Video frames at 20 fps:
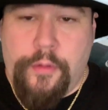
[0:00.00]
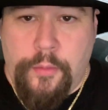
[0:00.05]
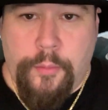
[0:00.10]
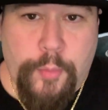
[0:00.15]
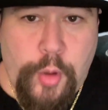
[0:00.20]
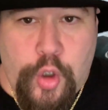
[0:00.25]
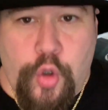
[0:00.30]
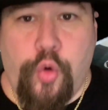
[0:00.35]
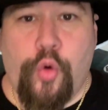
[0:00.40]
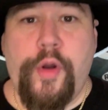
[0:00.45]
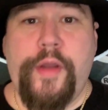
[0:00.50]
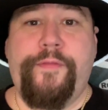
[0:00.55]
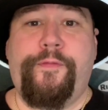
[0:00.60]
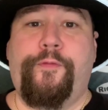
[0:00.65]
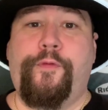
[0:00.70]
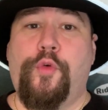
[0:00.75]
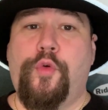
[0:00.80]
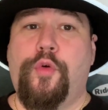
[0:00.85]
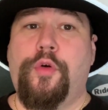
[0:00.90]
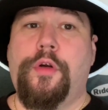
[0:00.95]
McCoy
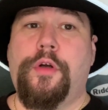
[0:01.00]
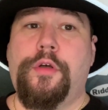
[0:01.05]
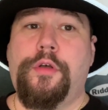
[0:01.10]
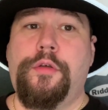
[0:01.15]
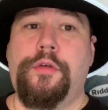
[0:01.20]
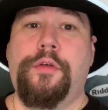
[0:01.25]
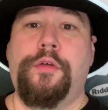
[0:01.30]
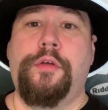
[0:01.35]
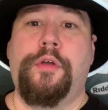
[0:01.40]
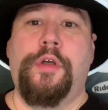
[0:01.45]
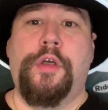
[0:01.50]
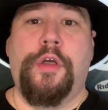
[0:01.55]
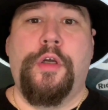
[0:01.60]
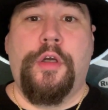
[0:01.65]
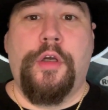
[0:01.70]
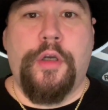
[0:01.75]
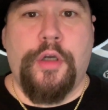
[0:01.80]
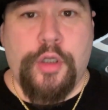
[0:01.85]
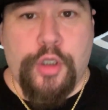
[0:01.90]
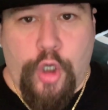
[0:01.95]
4,
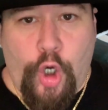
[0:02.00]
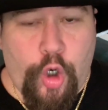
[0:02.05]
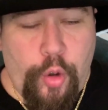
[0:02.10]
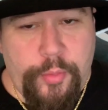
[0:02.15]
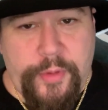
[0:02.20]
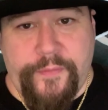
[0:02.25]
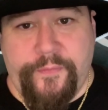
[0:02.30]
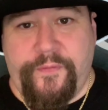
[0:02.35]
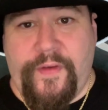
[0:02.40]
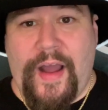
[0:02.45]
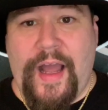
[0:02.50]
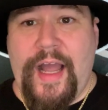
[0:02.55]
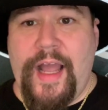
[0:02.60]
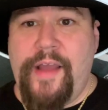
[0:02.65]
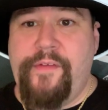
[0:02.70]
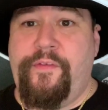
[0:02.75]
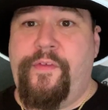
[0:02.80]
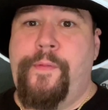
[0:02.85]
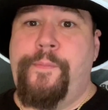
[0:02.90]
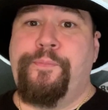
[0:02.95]
Coleman
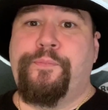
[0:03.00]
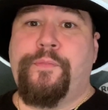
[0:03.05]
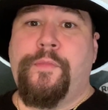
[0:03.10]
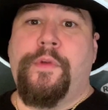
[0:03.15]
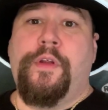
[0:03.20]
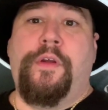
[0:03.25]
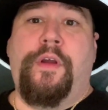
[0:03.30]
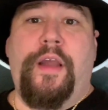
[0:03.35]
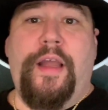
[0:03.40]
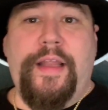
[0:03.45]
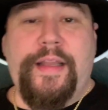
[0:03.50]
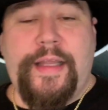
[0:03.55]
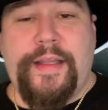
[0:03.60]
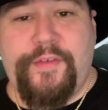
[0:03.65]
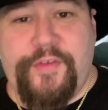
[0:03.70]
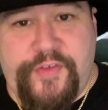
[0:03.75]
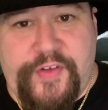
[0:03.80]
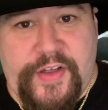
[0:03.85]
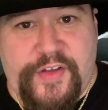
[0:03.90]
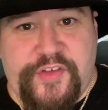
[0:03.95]
5, and
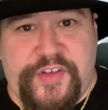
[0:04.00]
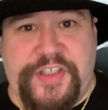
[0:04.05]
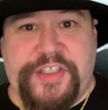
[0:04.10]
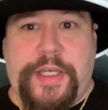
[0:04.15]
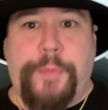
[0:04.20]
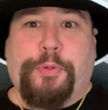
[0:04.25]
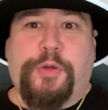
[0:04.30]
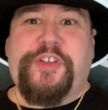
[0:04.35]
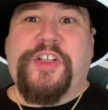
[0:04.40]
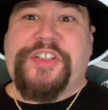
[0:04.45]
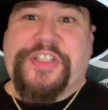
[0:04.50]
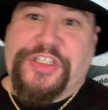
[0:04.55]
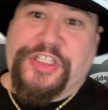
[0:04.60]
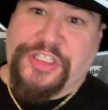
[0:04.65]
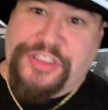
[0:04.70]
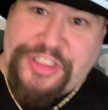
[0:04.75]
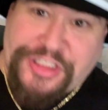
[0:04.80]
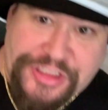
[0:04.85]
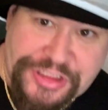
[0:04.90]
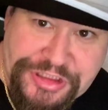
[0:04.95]
then 6
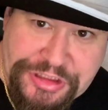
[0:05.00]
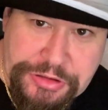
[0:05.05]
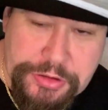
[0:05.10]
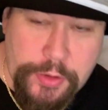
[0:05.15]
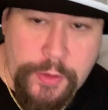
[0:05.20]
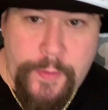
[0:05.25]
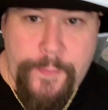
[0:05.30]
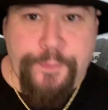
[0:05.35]
CJ.